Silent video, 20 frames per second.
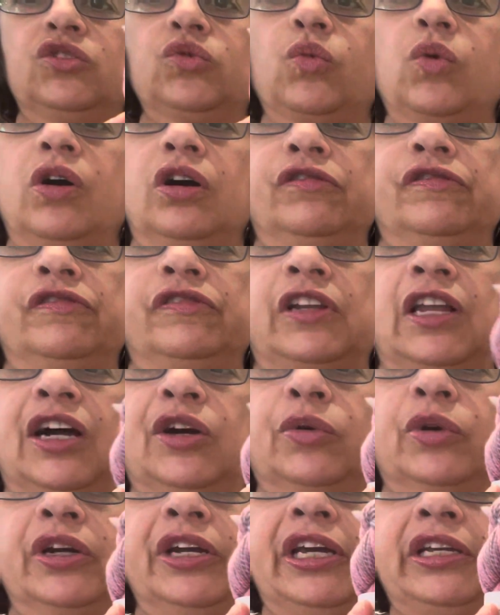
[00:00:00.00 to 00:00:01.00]

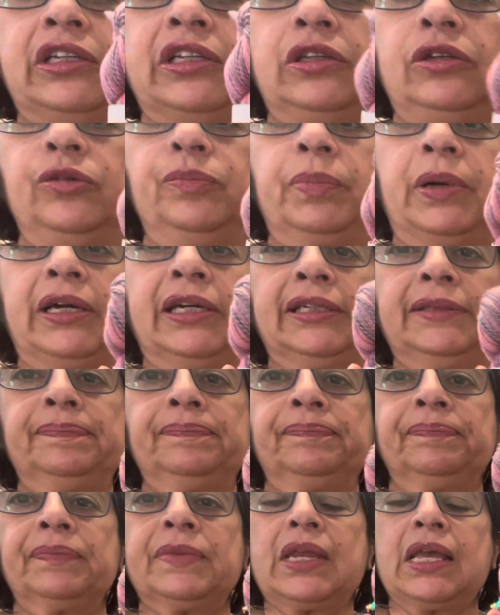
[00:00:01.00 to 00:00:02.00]
Wallflower and Lupine,
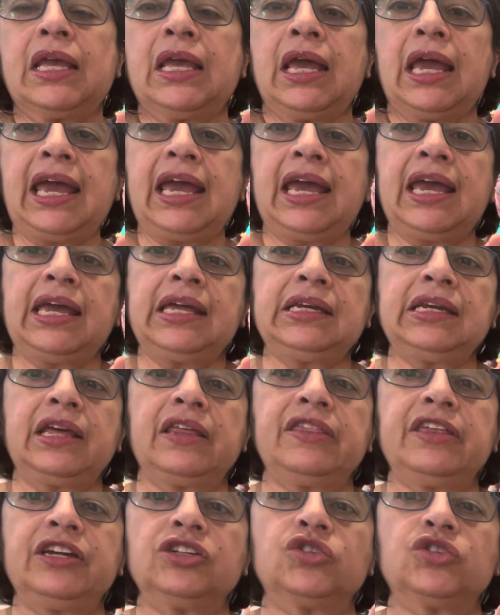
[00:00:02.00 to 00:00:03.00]
and
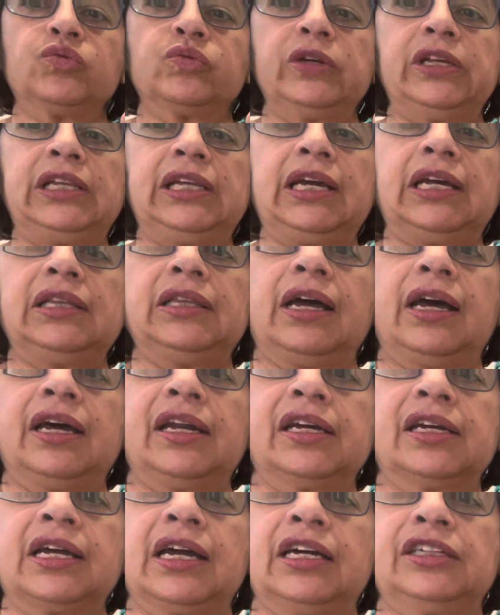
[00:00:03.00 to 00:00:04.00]
there's really a lot
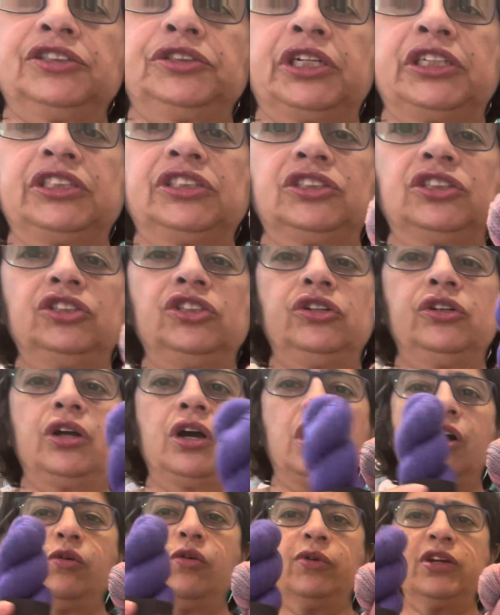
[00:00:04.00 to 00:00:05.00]
of contrast. So you'd
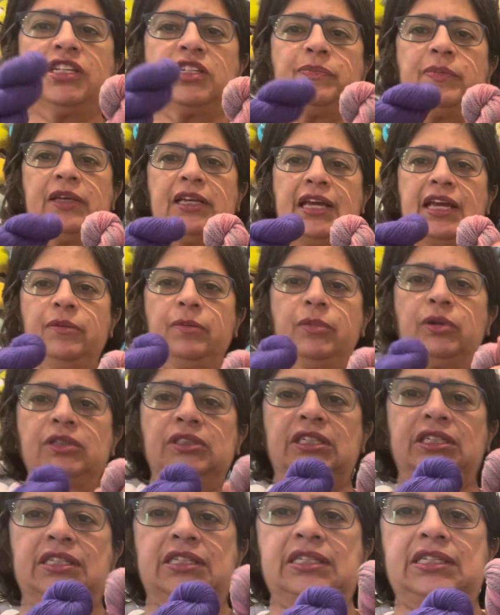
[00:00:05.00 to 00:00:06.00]
always be able
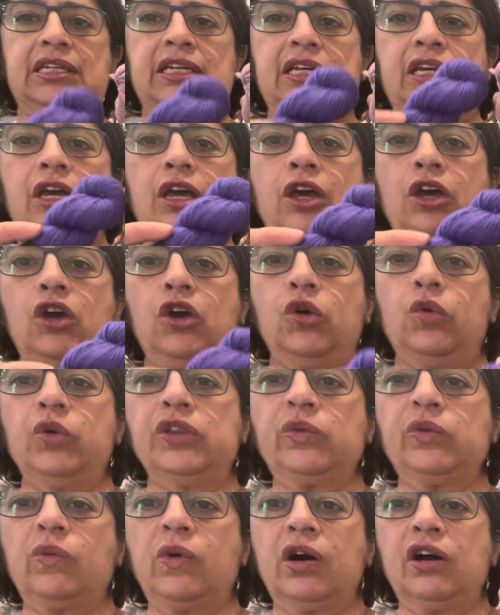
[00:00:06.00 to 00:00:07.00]
to see
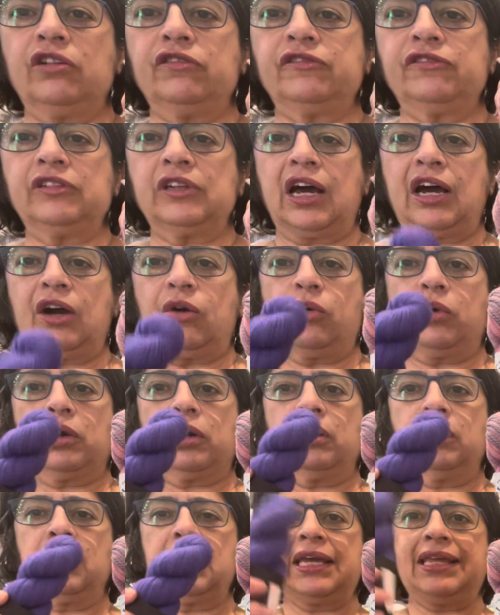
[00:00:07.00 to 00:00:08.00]
with
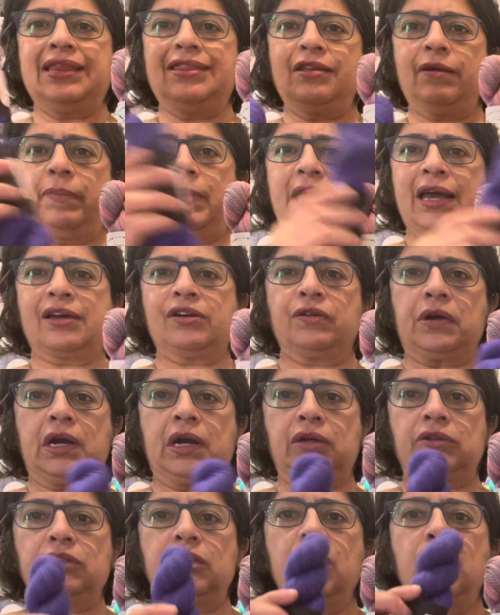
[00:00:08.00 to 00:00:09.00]
Wallflower in the
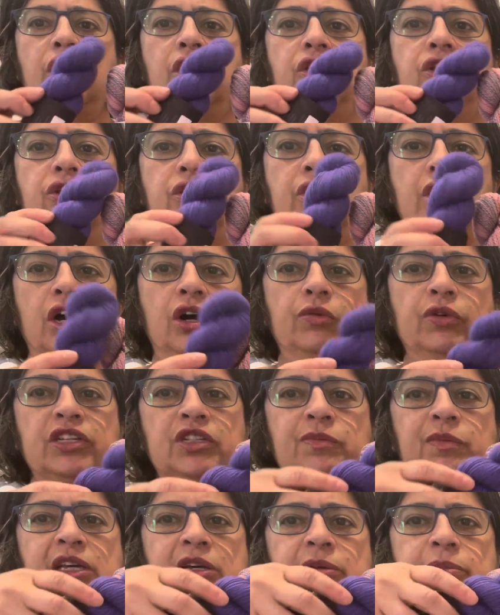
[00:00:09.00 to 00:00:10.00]
background, you'd
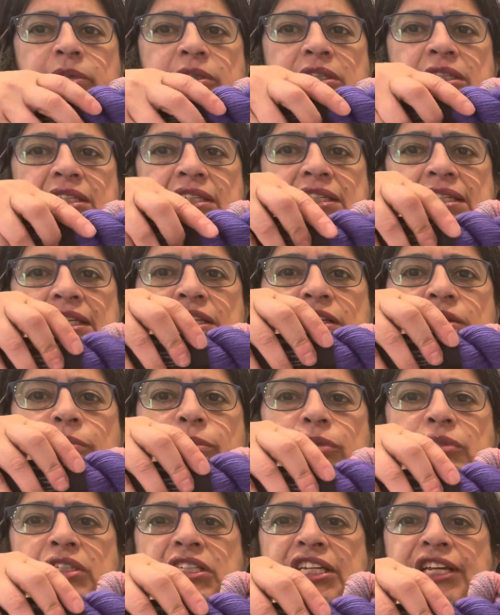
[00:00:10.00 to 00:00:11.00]
always be able to see the
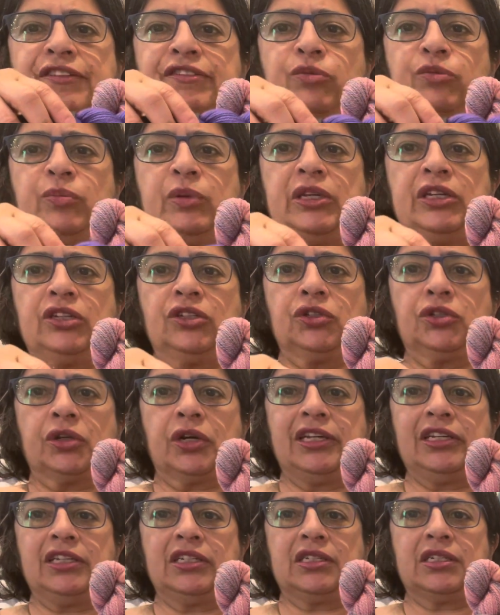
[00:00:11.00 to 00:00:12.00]
motifs being
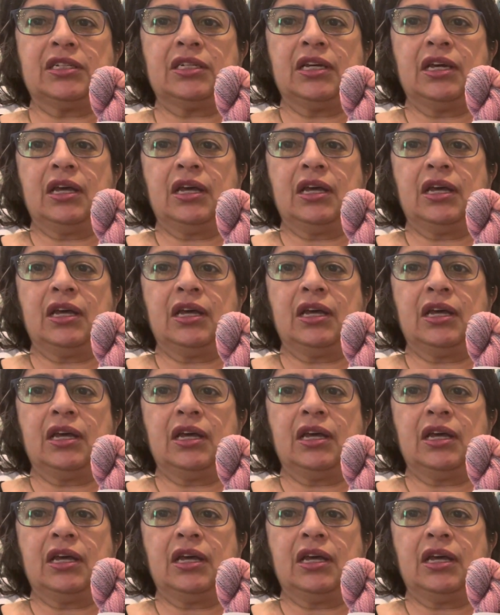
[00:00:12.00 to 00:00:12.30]
traced